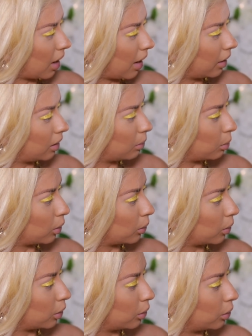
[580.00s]
kind of
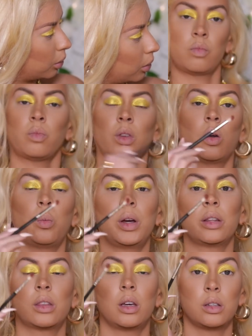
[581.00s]
maroon
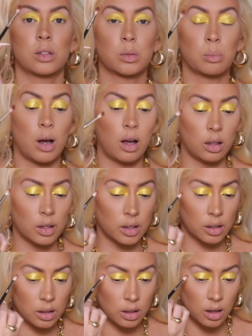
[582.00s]
with a
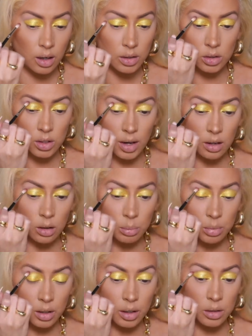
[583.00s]
smaller shadow
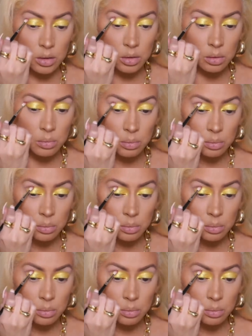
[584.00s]
brush.